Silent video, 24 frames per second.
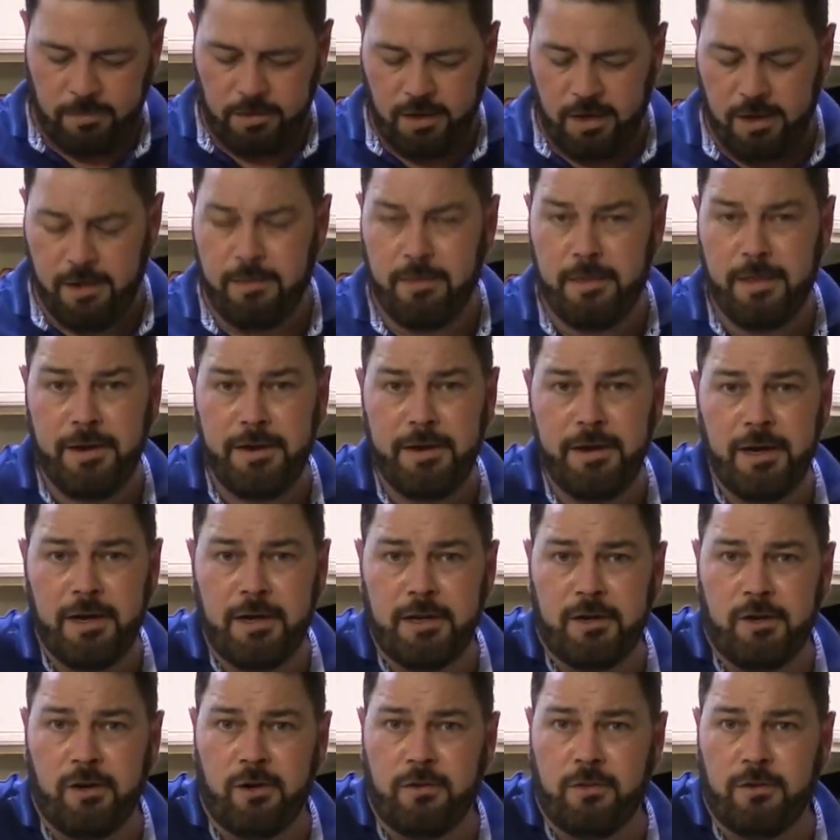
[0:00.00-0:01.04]
And then
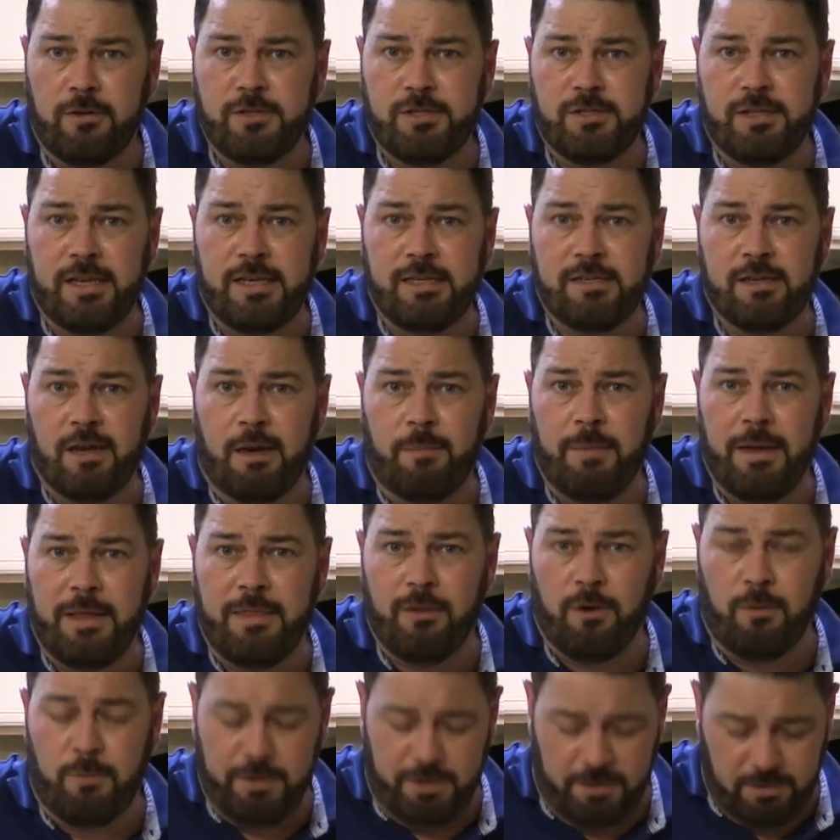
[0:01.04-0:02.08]
cook those things up and
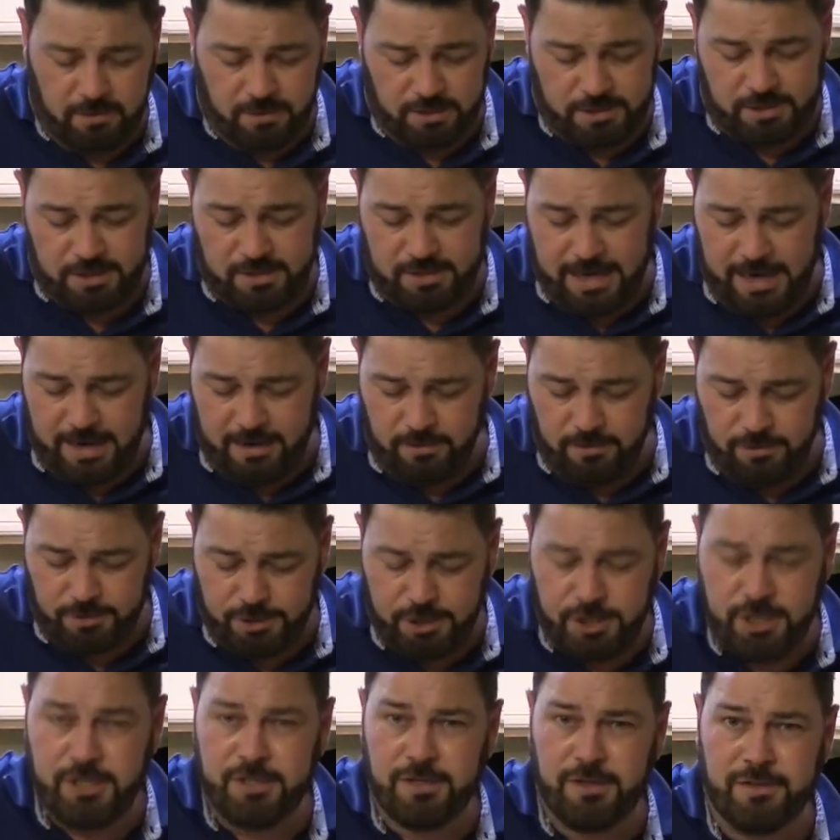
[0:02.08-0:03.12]
they'll be delicious. Add a little
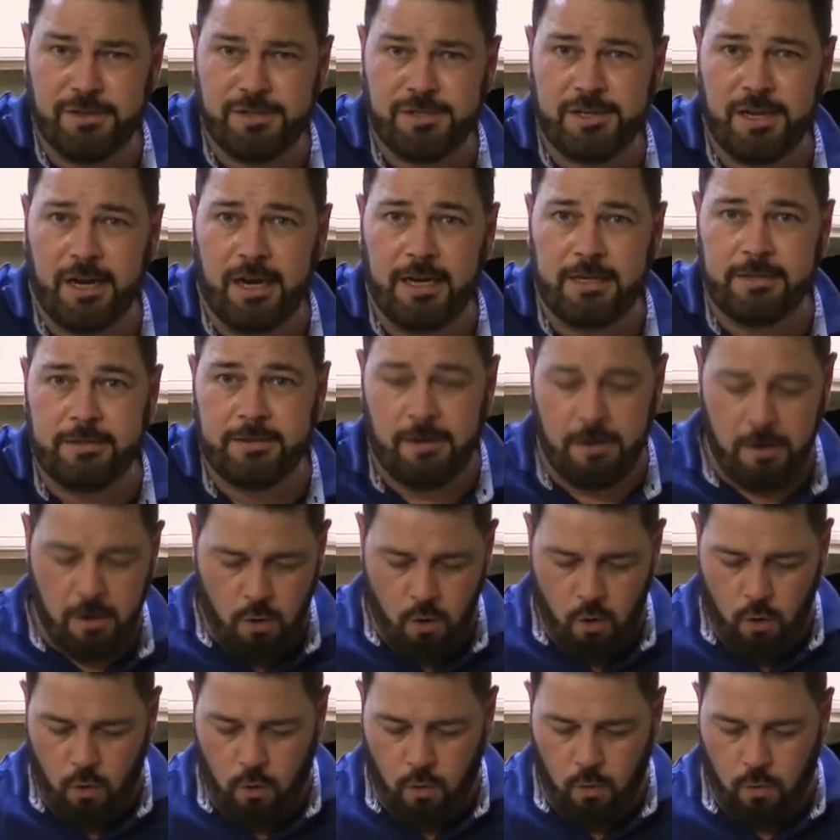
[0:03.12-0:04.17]
cheese on the side.
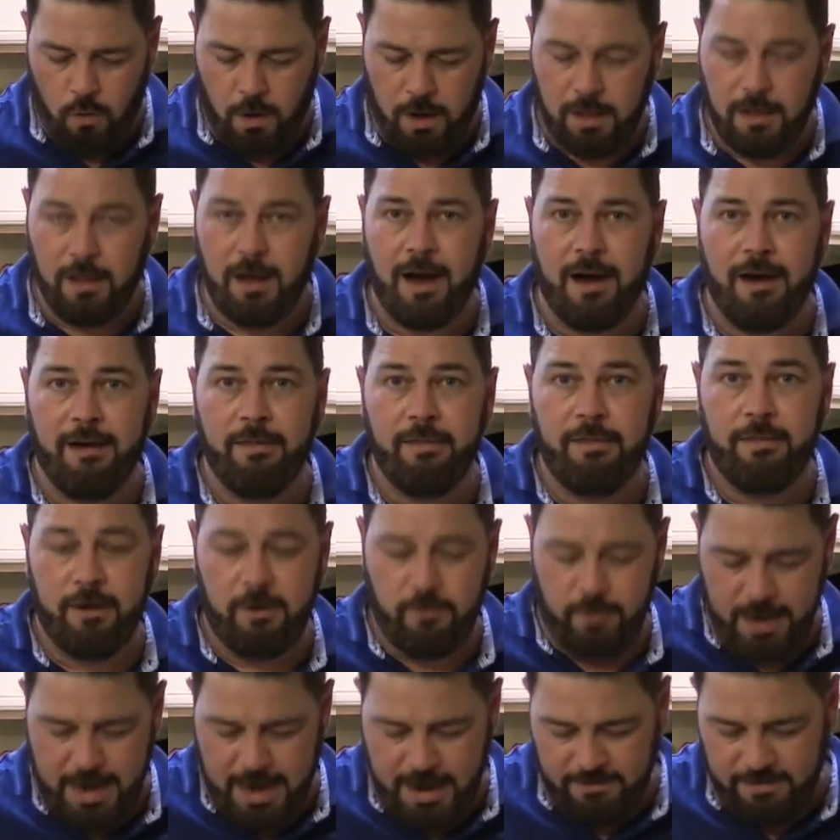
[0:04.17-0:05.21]
Voila, there
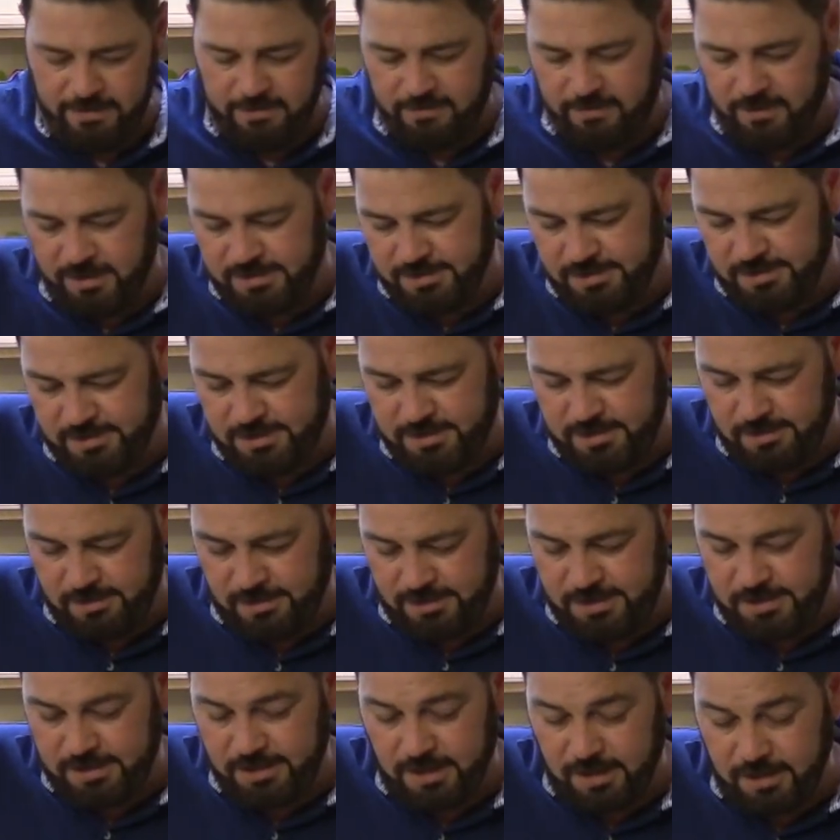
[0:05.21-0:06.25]
we have it, friends.
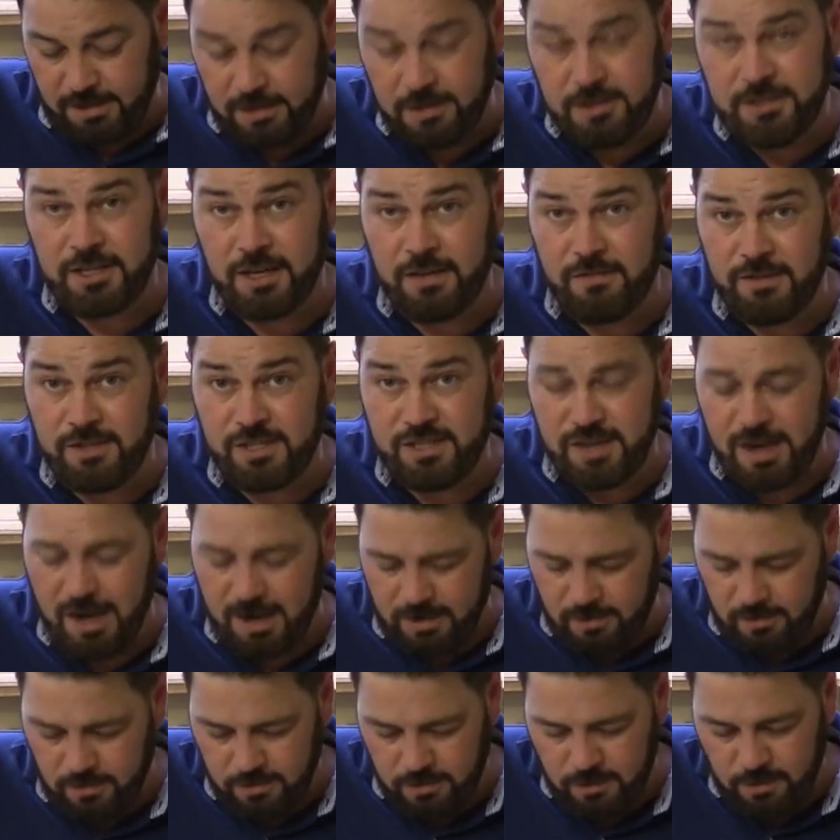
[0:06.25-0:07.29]
Let's give this
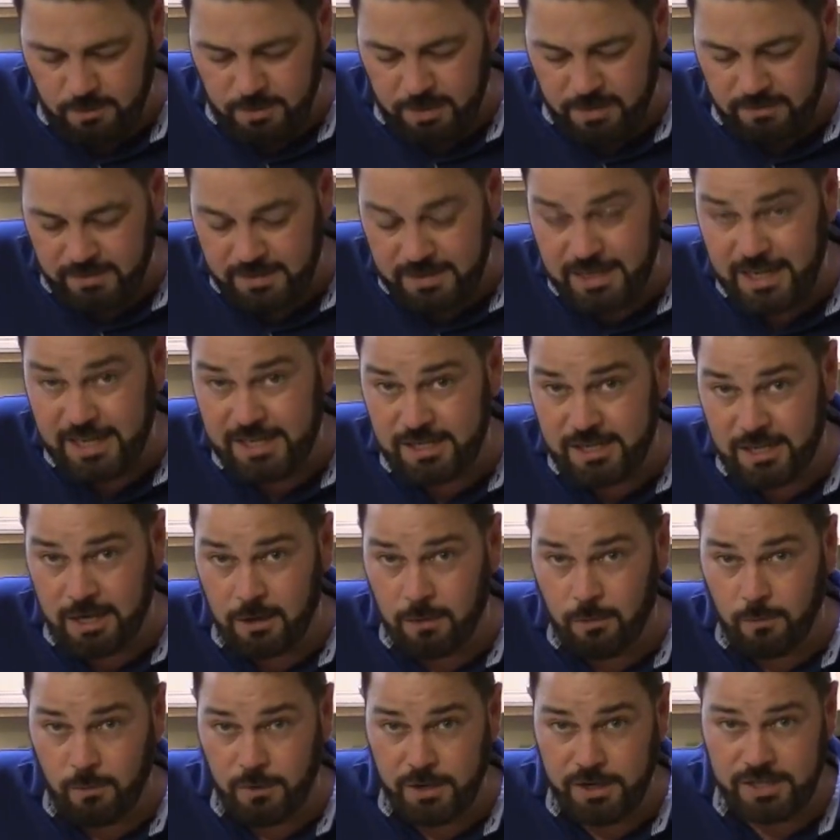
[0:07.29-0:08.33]
taco a little bit of a taste here.
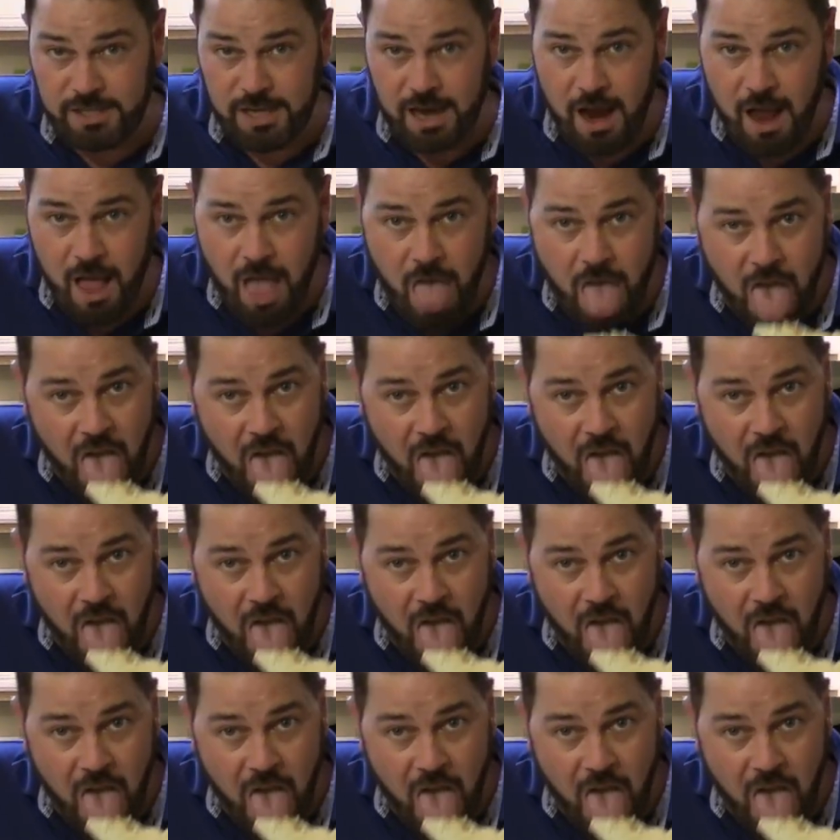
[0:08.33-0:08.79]
What do you say?